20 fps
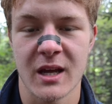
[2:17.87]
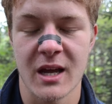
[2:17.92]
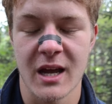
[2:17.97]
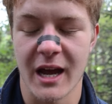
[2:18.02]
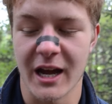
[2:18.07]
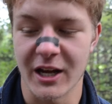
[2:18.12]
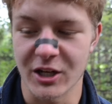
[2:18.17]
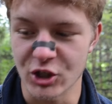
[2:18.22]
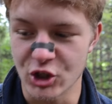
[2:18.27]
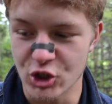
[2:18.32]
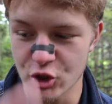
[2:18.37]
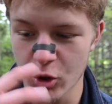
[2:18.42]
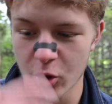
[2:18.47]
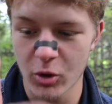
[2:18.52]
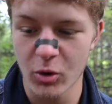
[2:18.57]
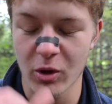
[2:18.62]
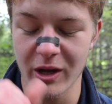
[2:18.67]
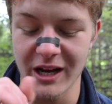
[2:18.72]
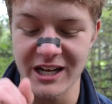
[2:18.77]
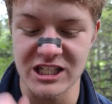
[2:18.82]
And
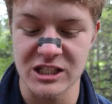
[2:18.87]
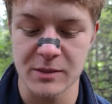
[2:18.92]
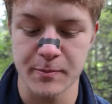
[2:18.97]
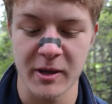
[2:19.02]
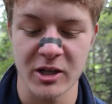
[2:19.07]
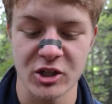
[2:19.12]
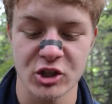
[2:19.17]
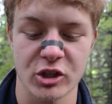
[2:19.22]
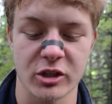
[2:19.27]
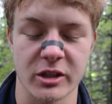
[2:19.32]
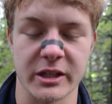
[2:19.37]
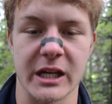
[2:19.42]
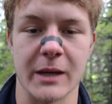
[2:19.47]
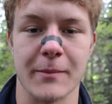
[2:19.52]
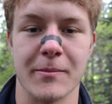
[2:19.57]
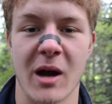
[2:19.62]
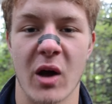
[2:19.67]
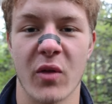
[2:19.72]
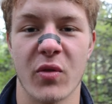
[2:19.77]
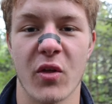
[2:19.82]
journal especially
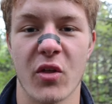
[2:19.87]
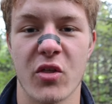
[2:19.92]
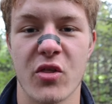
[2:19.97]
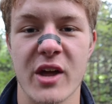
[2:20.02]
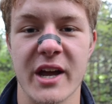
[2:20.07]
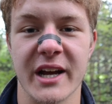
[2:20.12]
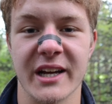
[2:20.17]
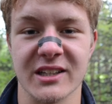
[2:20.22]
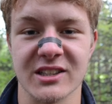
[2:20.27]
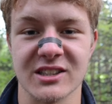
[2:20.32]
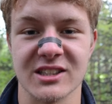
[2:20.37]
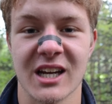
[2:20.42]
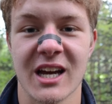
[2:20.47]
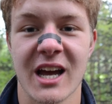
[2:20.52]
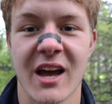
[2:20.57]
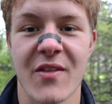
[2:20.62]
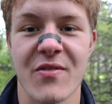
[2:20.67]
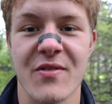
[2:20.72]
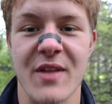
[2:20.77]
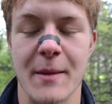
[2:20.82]
about the things
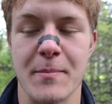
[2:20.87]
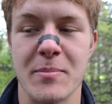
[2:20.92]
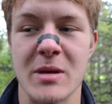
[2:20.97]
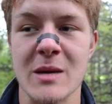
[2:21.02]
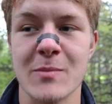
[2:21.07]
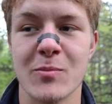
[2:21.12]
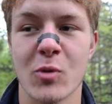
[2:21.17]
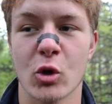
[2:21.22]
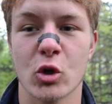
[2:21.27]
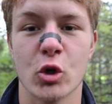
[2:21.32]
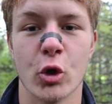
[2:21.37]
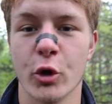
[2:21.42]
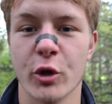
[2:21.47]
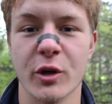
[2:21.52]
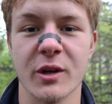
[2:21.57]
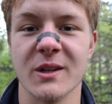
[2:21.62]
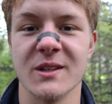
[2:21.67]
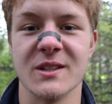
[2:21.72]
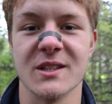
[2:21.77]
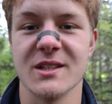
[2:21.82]
that people
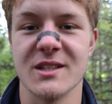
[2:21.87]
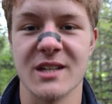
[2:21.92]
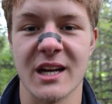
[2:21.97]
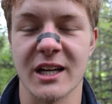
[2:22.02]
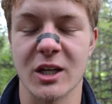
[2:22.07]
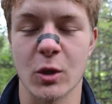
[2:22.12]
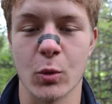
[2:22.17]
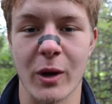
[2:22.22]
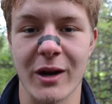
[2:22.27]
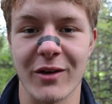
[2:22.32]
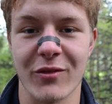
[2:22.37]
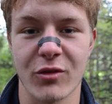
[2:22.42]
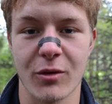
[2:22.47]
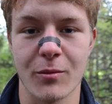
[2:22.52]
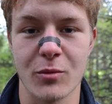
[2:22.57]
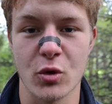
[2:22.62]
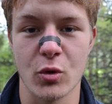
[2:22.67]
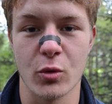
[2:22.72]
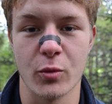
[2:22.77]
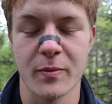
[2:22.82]
couldn't take away from
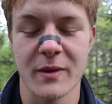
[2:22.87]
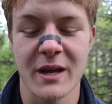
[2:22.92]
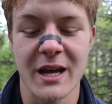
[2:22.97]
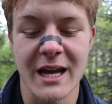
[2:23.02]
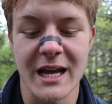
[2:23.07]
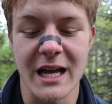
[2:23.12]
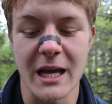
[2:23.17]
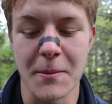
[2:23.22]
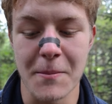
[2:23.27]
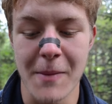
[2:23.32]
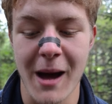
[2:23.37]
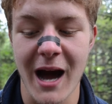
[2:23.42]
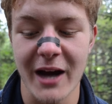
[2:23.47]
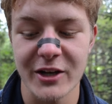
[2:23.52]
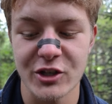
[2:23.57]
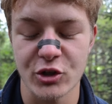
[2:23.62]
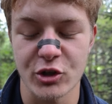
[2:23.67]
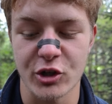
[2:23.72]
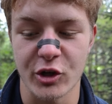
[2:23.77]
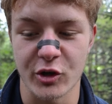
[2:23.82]
you.
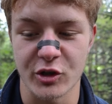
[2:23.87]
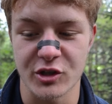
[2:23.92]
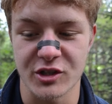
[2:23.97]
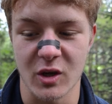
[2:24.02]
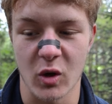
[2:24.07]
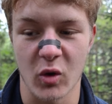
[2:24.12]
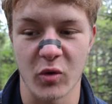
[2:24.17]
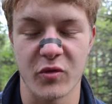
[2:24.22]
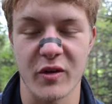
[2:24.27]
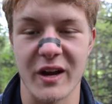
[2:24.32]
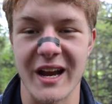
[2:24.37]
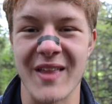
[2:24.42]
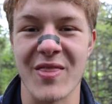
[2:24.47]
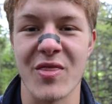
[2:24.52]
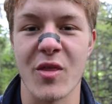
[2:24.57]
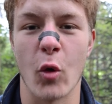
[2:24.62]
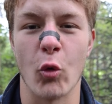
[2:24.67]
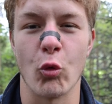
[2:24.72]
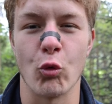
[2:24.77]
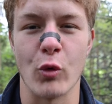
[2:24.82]
Imagine yourself in
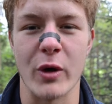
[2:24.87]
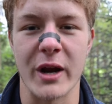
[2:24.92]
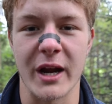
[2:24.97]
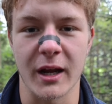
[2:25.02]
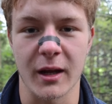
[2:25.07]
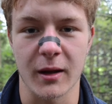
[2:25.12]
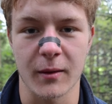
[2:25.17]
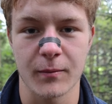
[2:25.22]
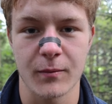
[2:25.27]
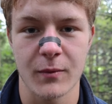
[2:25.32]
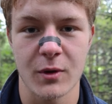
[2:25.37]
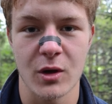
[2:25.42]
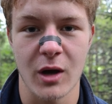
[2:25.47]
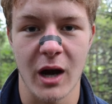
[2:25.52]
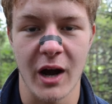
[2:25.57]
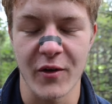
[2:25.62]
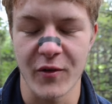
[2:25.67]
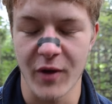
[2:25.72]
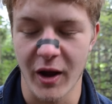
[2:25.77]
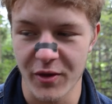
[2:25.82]
the ring.
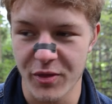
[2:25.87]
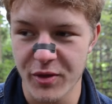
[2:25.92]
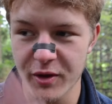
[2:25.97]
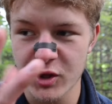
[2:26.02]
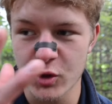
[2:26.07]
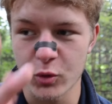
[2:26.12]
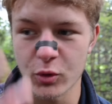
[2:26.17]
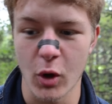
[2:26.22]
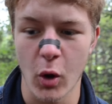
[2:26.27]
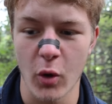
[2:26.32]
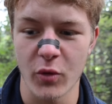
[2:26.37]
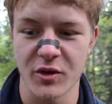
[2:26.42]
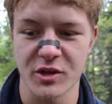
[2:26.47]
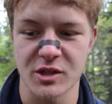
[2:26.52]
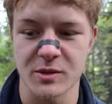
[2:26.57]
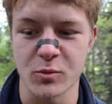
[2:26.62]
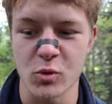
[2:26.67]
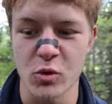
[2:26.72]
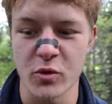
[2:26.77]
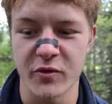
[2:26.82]
I, think you know this
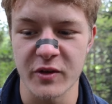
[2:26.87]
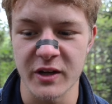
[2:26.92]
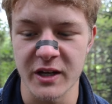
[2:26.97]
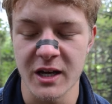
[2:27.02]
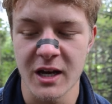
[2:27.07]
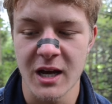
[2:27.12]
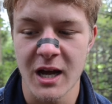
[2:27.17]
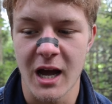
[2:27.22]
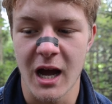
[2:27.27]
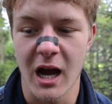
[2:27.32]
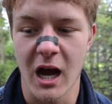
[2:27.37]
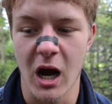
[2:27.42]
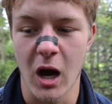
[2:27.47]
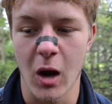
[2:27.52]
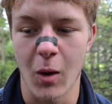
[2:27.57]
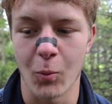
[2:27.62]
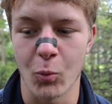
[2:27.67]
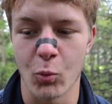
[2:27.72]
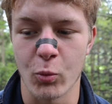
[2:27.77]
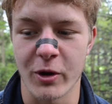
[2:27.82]
movie
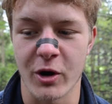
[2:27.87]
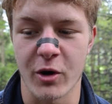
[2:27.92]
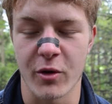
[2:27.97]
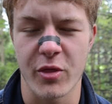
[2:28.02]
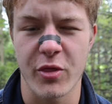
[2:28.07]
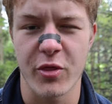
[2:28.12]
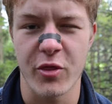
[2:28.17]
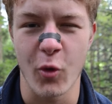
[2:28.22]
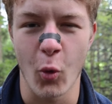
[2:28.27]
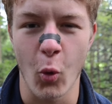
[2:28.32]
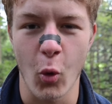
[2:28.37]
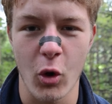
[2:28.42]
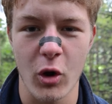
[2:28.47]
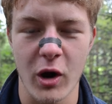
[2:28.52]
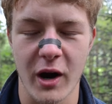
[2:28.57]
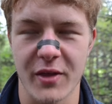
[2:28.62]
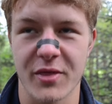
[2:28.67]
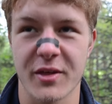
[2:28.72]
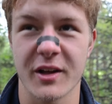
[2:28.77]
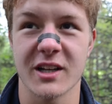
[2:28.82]
um, where Thor,
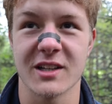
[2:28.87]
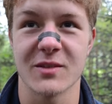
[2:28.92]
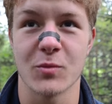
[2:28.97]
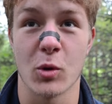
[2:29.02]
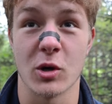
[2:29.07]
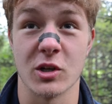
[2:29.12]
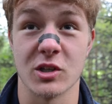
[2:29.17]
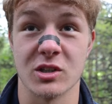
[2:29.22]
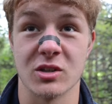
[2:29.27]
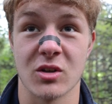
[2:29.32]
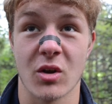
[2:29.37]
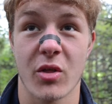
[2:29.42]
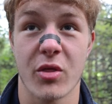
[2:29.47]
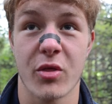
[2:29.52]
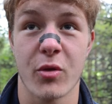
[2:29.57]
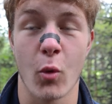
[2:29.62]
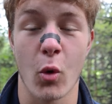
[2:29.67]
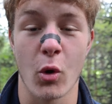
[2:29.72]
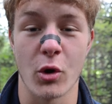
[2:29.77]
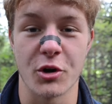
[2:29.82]
I think it was
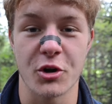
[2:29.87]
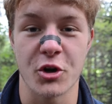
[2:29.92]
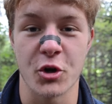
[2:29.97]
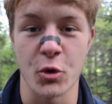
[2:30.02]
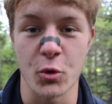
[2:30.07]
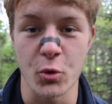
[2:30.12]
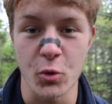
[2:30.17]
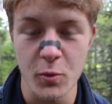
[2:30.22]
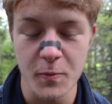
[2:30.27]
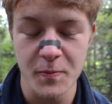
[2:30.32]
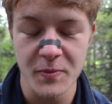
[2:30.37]
Thor 2,